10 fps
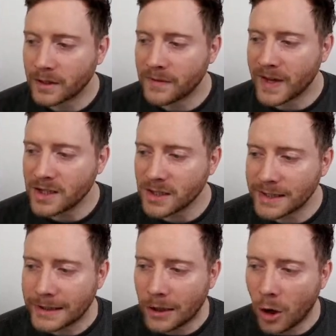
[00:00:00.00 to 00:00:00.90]
They
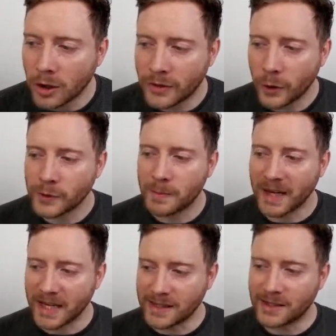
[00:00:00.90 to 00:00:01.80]
just lock those
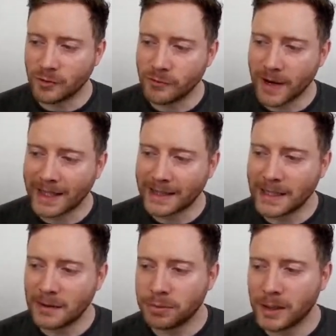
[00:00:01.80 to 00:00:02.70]
beads
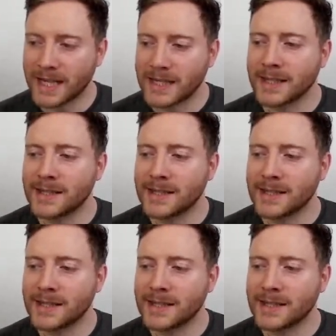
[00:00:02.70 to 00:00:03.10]
directly in place.